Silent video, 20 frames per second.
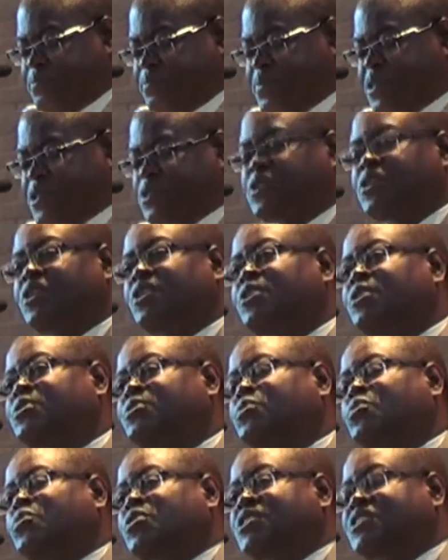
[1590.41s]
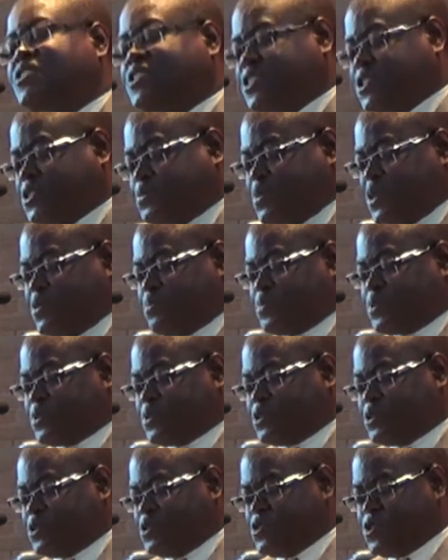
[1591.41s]
But God wants His people
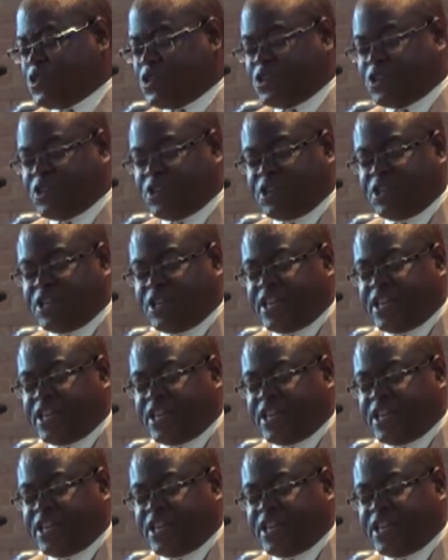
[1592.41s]
to know